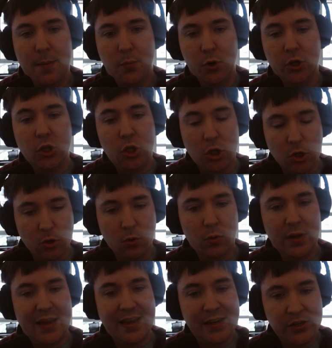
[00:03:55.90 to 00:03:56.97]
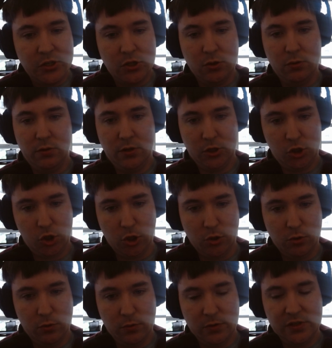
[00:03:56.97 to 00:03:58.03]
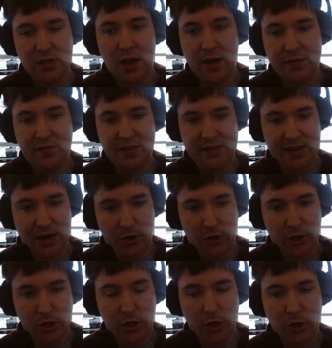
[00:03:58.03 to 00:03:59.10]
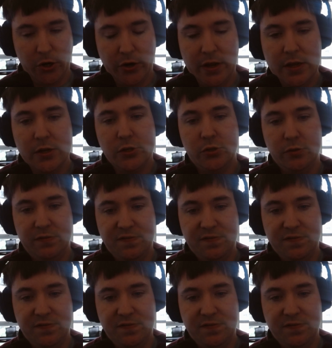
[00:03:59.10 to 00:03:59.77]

put you into the shoes of the character, to